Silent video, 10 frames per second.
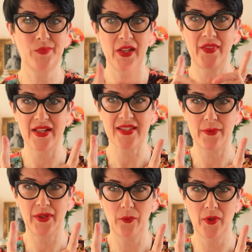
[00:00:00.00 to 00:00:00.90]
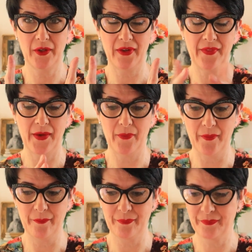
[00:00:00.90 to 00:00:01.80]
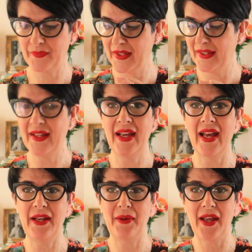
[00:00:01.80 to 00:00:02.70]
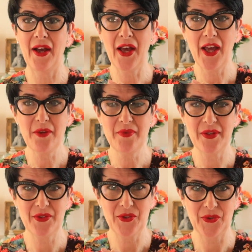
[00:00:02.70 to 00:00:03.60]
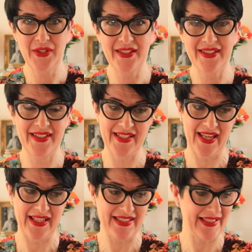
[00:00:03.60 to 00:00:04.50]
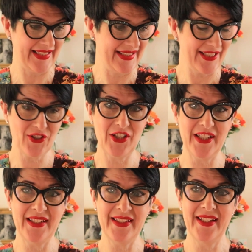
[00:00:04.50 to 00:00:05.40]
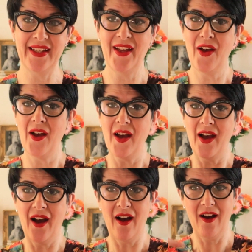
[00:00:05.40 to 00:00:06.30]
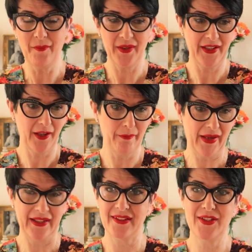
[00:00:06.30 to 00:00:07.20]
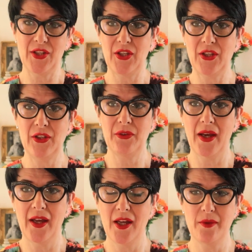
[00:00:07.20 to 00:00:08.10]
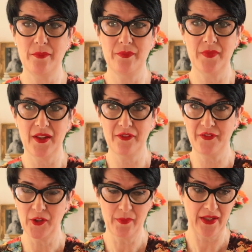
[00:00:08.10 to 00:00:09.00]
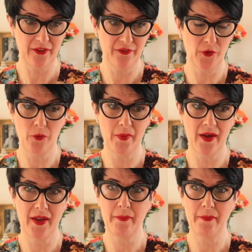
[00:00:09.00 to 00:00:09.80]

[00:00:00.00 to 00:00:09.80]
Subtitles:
that's how we're going to work around that one. Anyway, I hope you enjoyed today's edition. I'm going to go back to filming for my